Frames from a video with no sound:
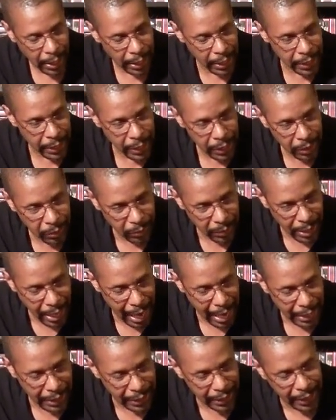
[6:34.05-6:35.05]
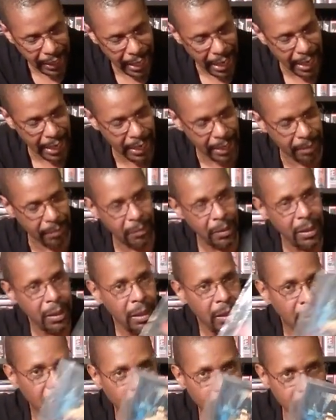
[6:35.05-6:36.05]
And this one actually came
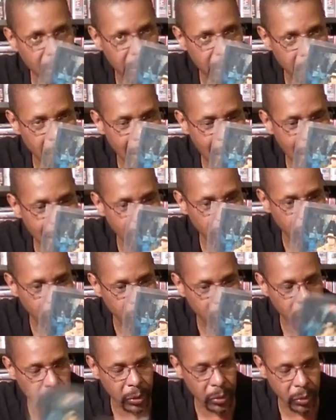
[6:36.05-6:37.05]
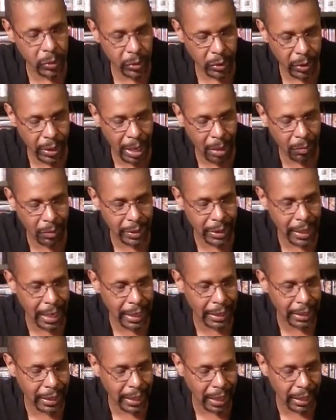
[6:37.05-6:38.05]
with the manual too, so that was
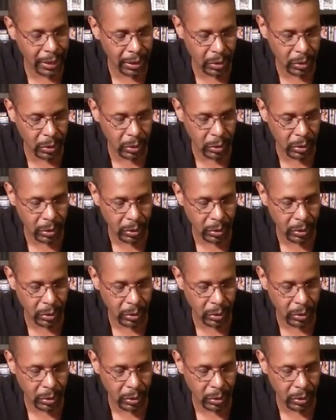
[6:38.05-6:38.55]
actually kind of cool.